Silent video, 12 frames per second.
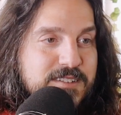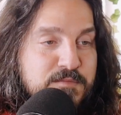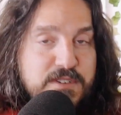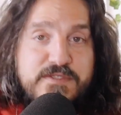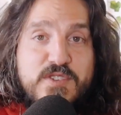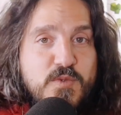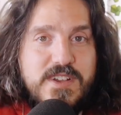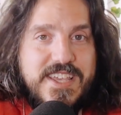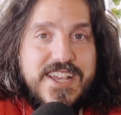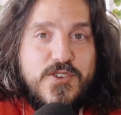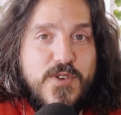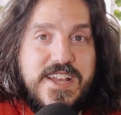But if you want
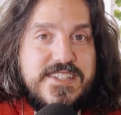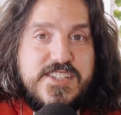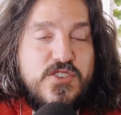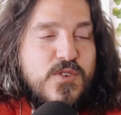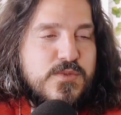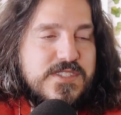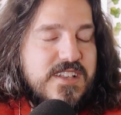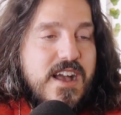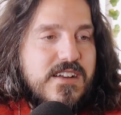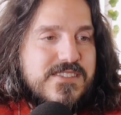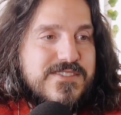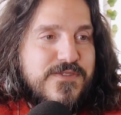to get crazy, you go
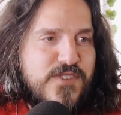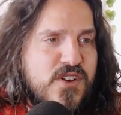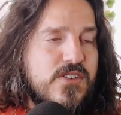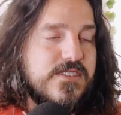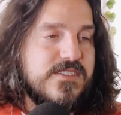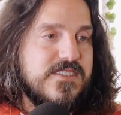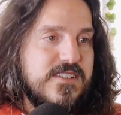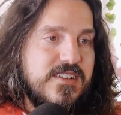socks first.